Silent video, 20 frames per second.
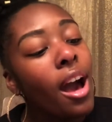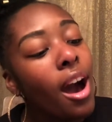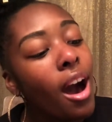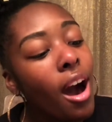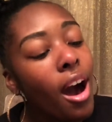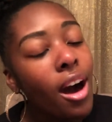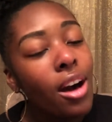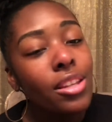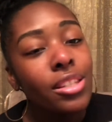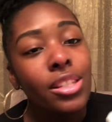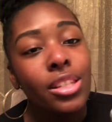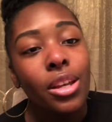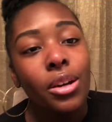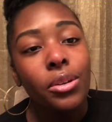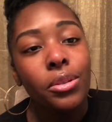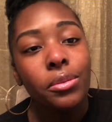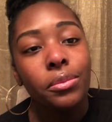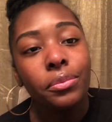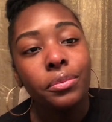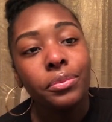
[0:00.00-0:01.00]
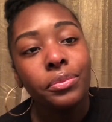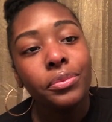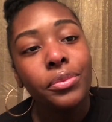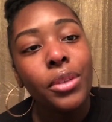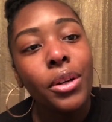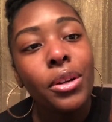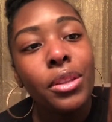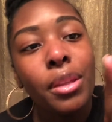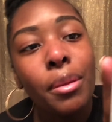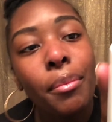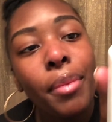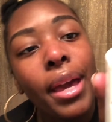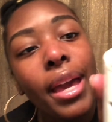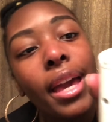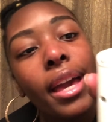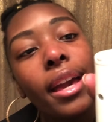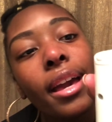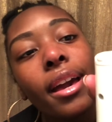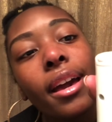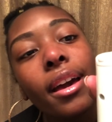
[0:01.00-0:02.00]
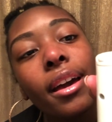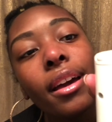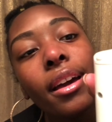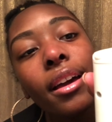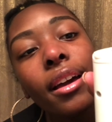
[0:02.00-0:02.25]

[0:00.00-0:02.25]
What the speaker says: Also, on the back,